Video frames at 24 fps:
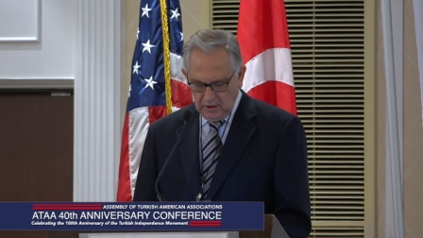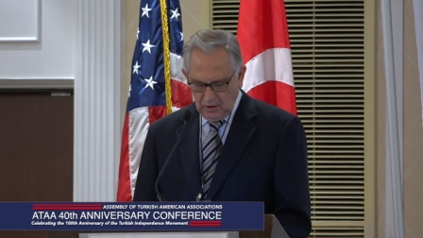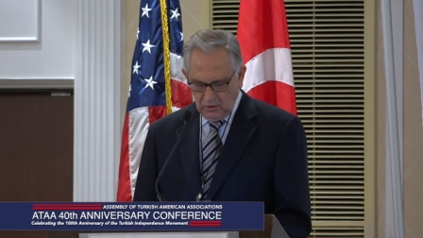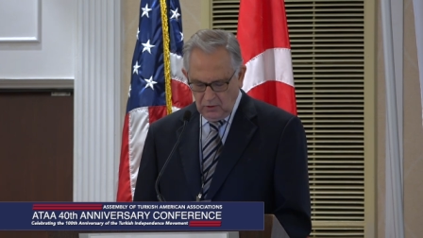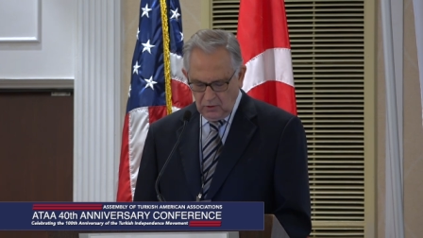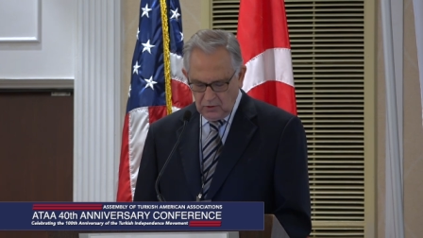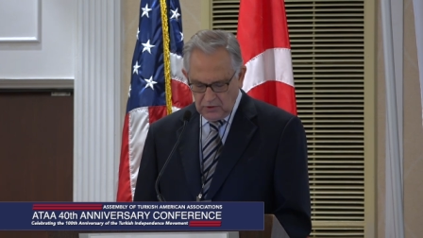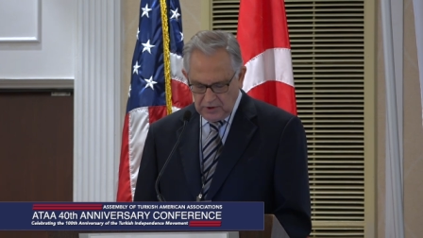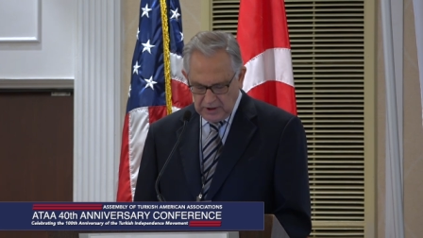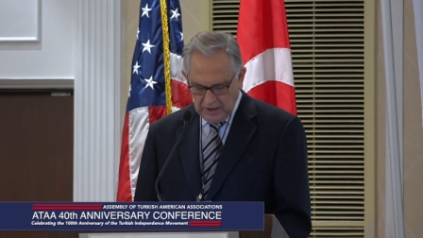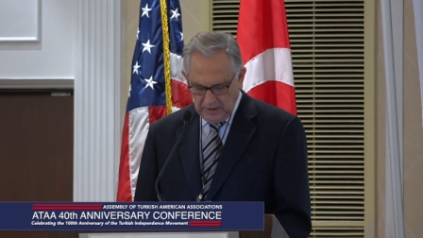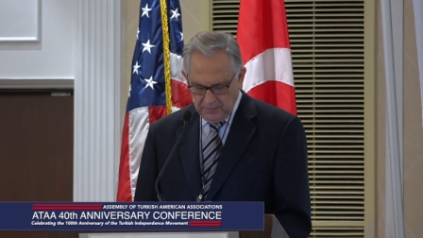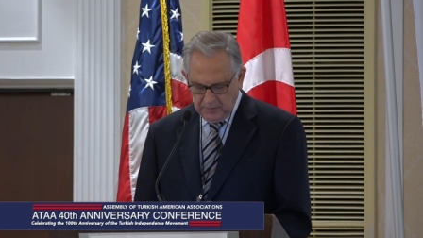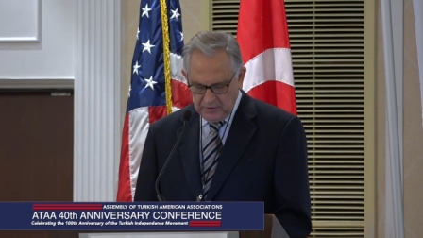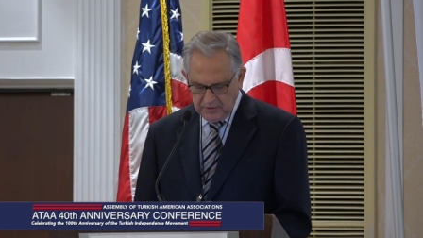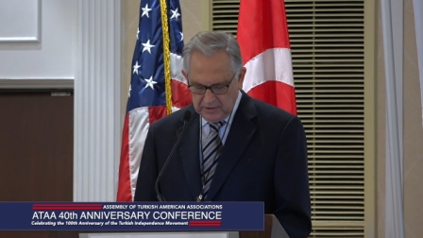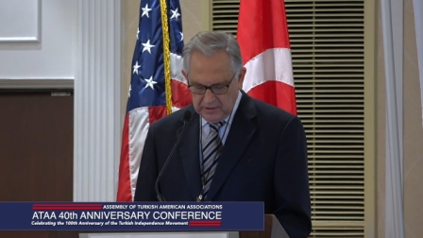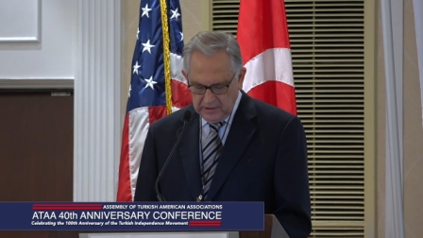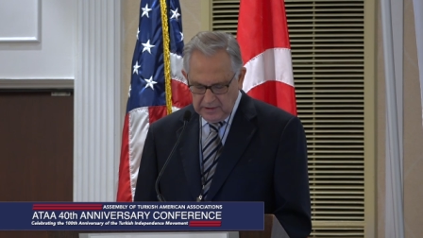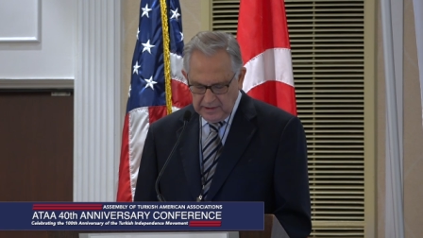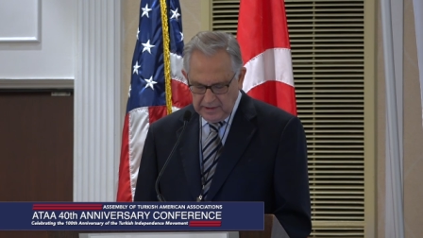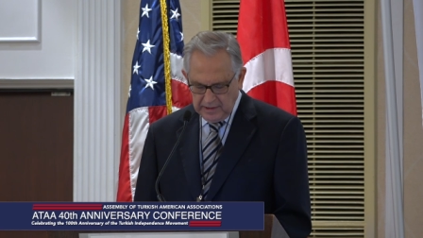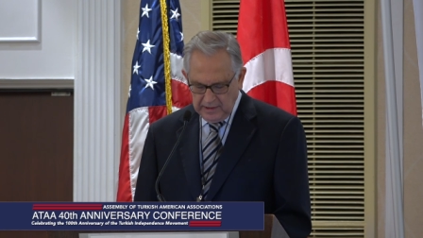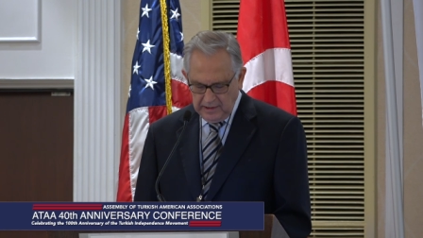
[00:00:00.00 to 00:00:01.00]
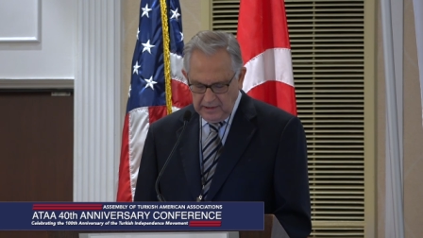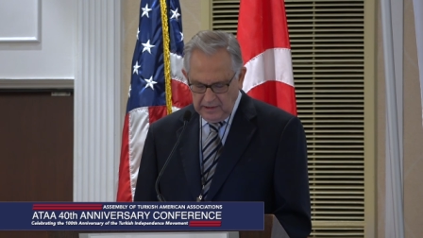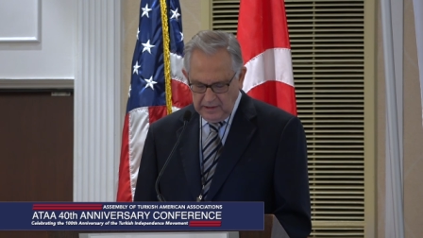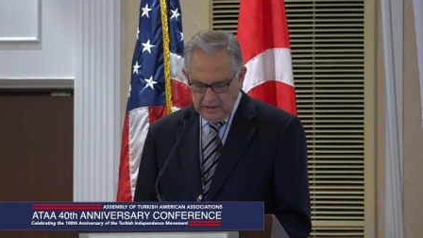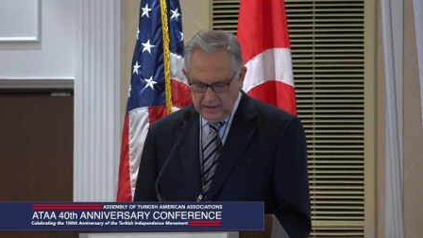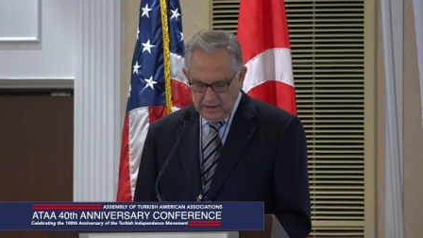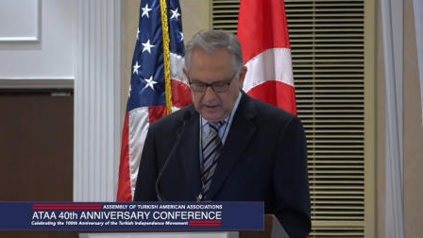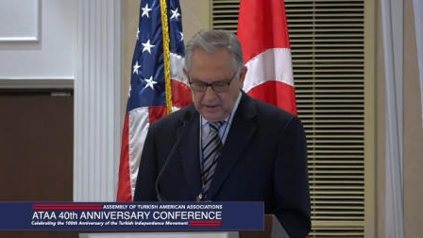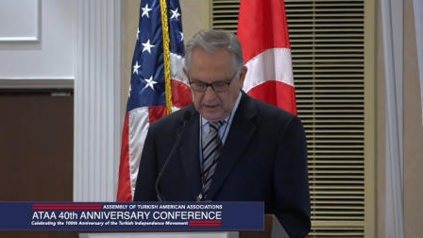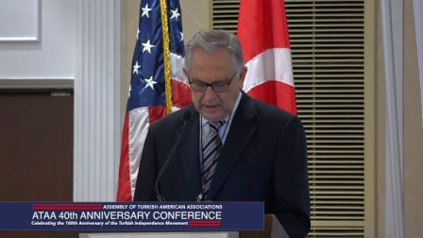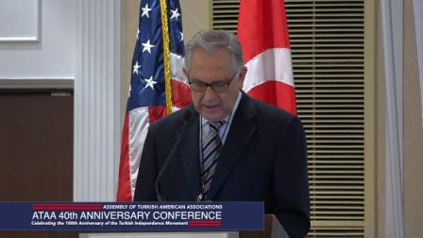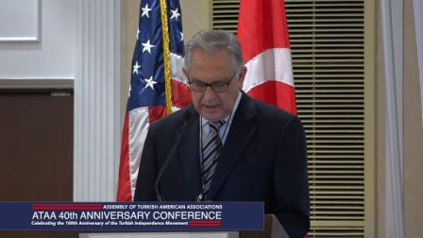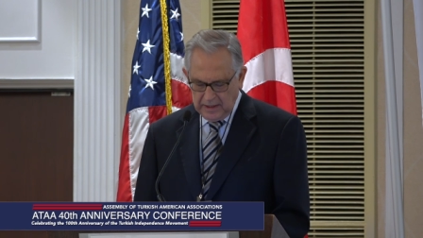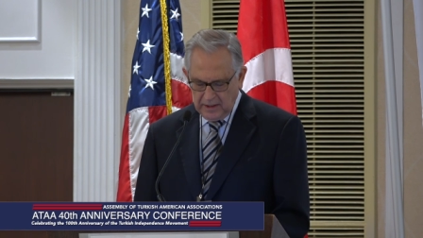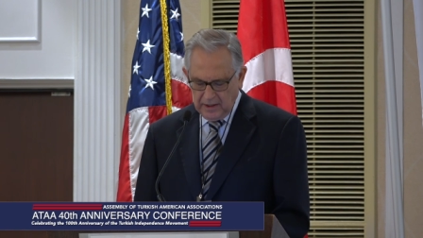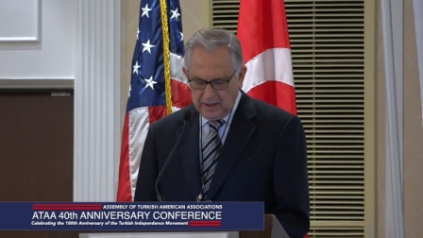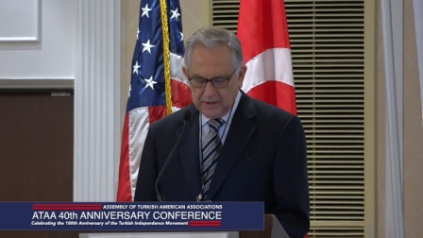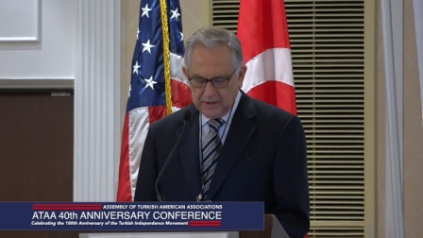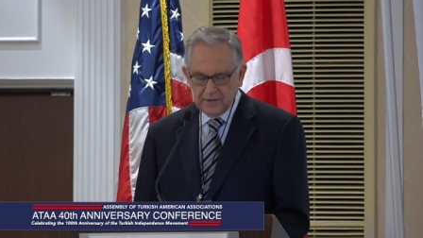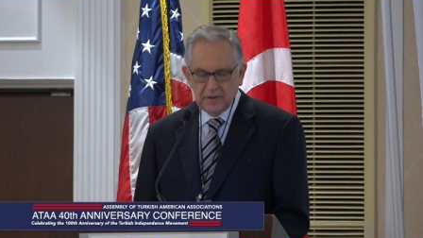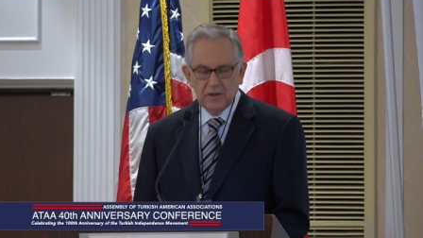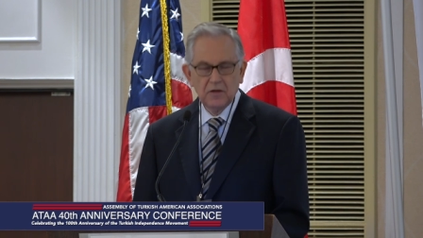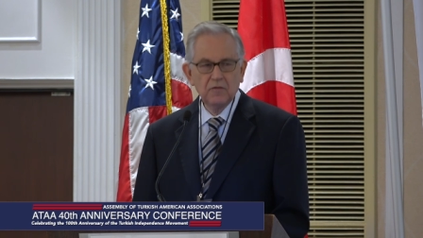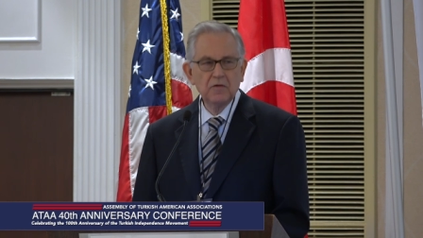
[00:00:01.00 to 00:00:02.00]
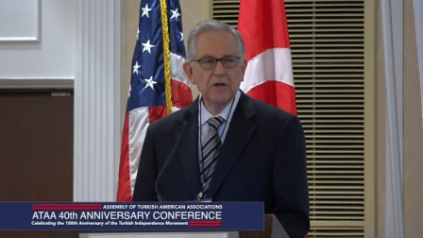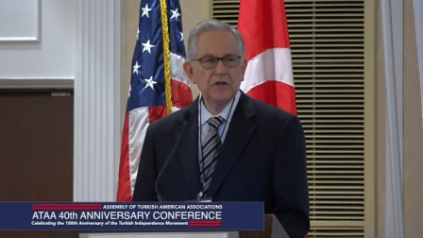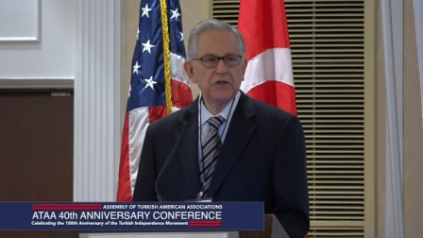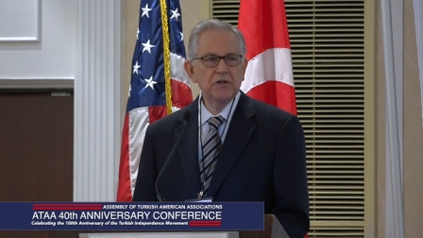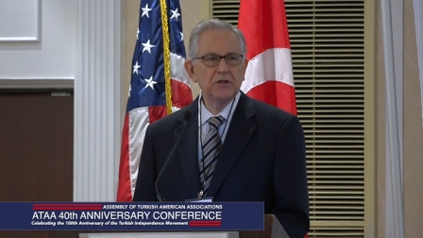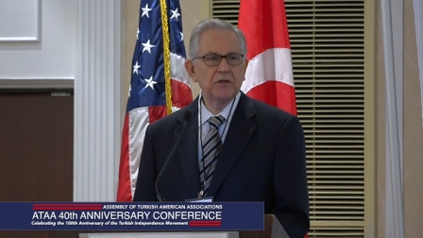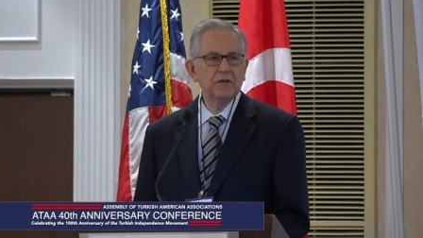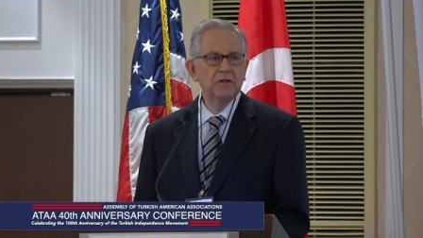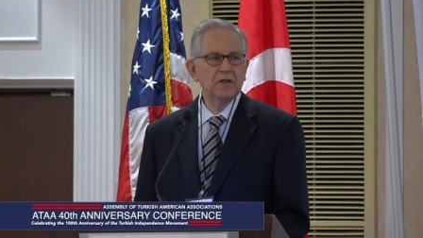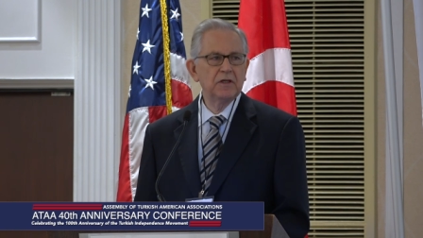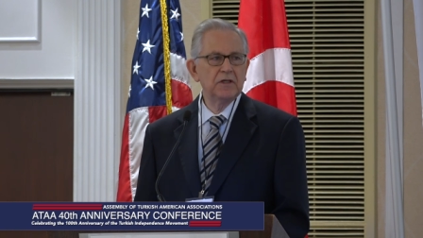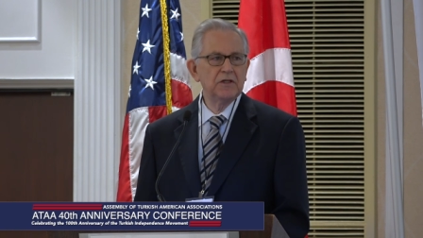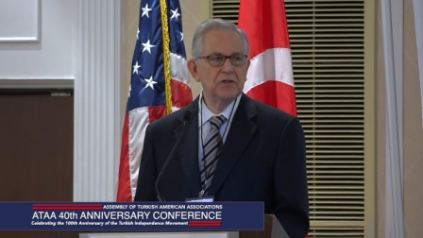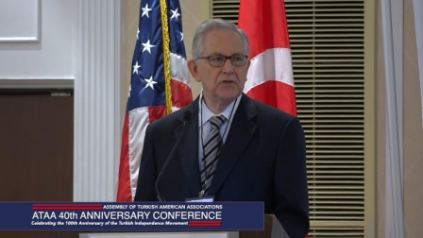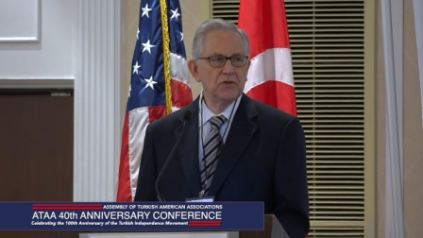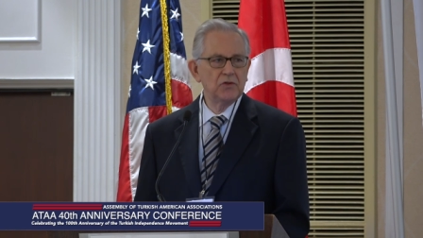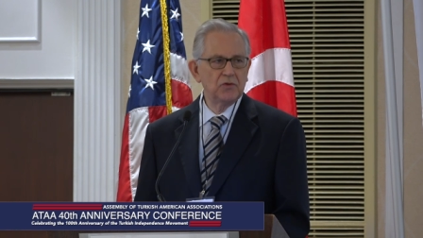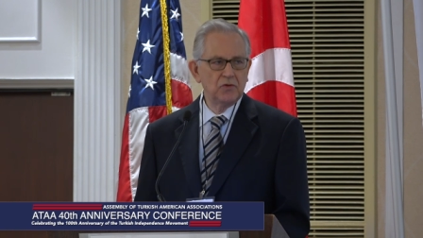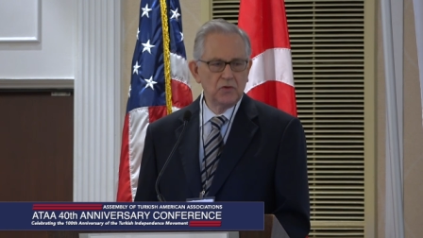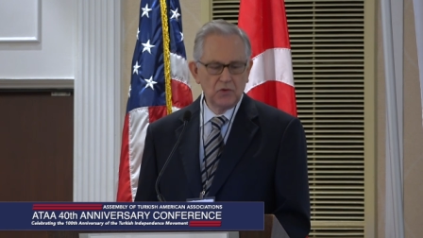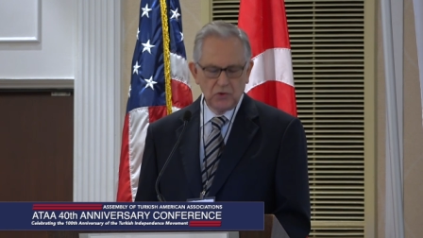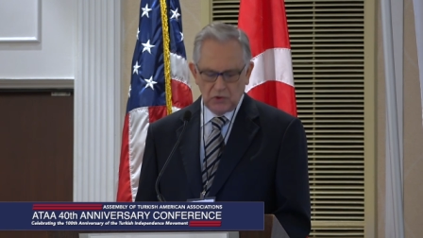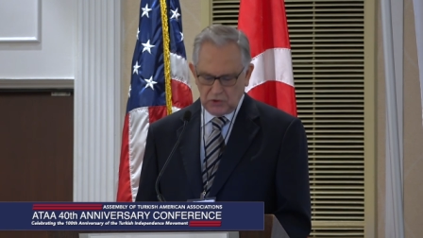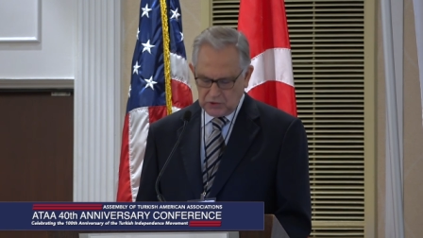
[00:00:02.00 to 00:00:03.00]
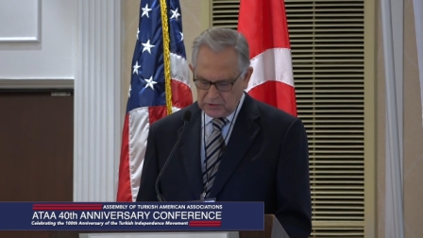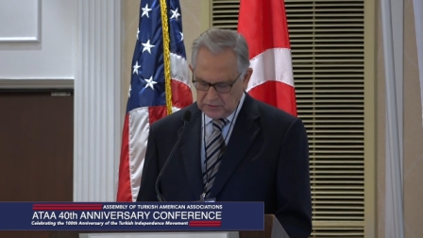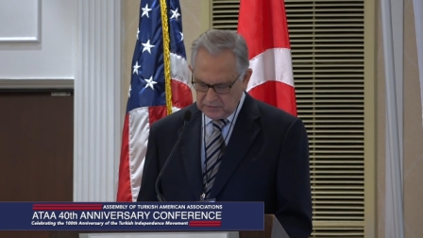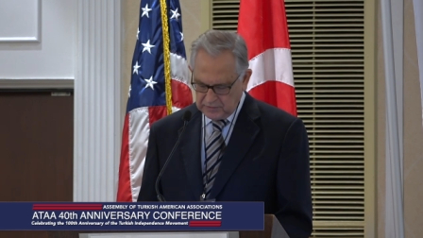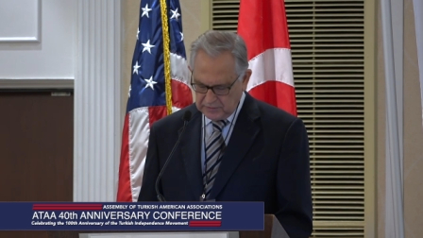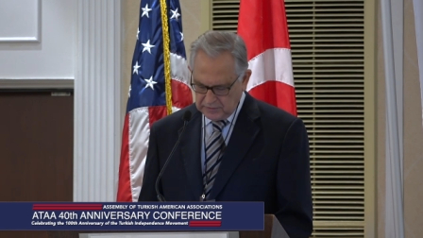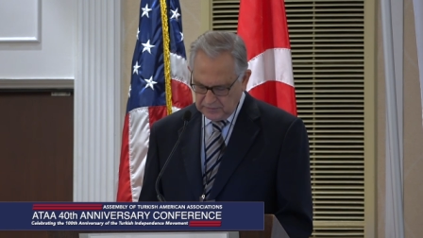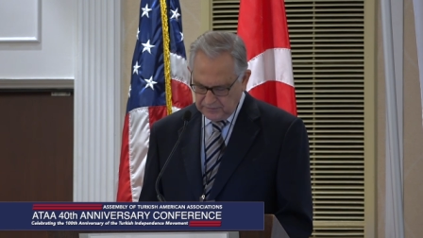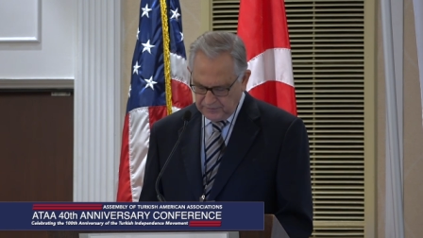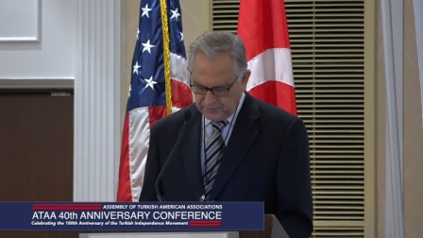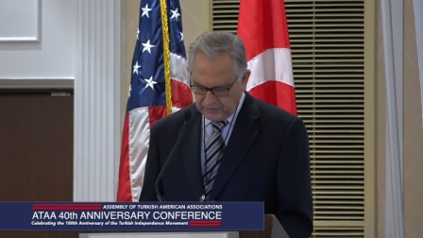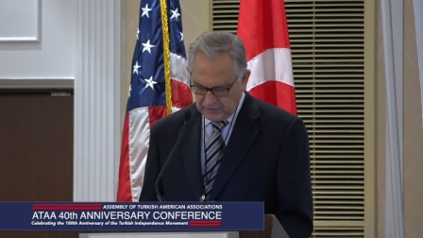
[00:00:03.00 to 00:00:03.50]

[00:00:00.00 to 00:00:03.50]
on Capitol Hill and other Washington institutions.